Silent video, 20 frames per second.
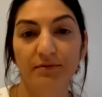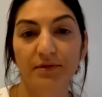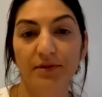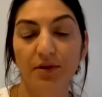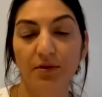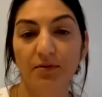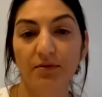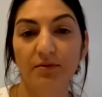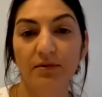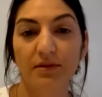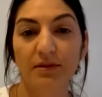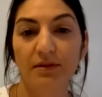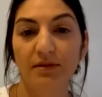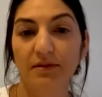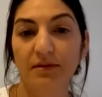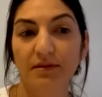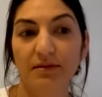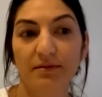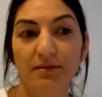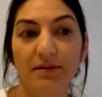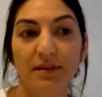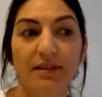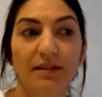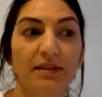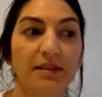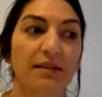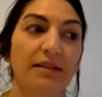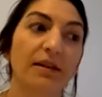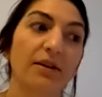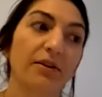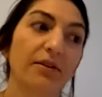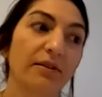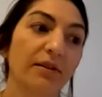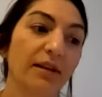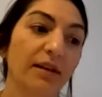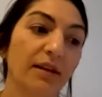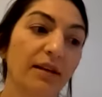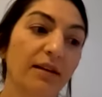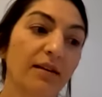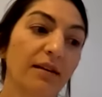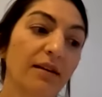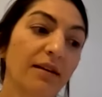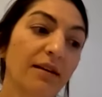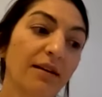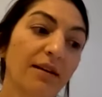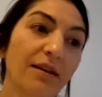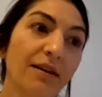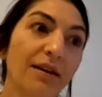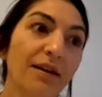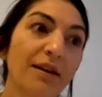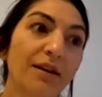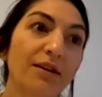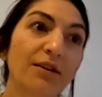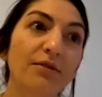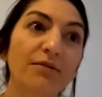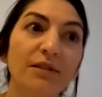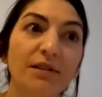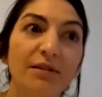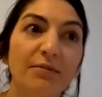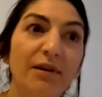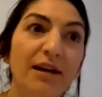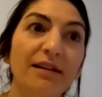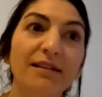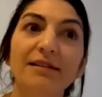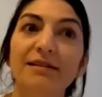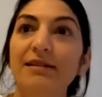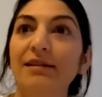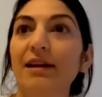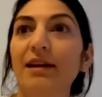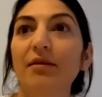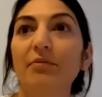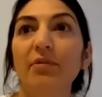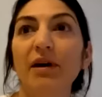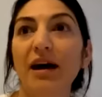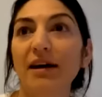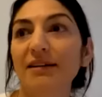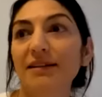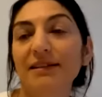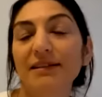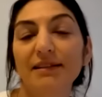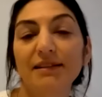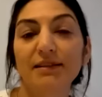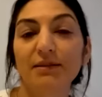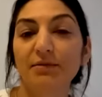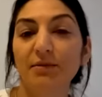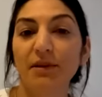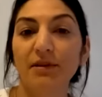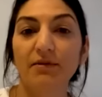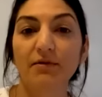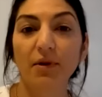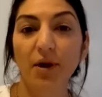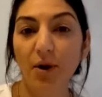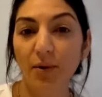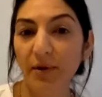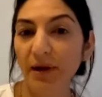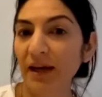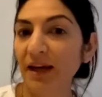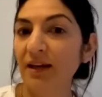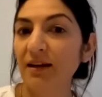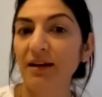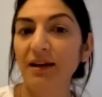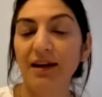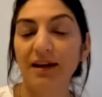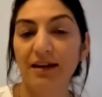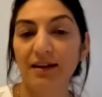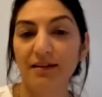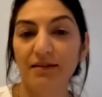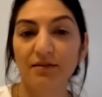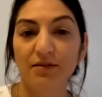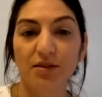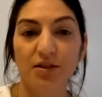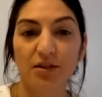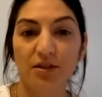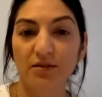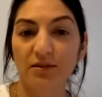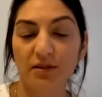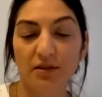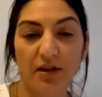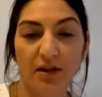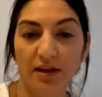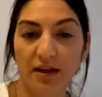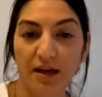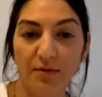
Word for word: don't necessarily use the best like practices with growing and use a lot of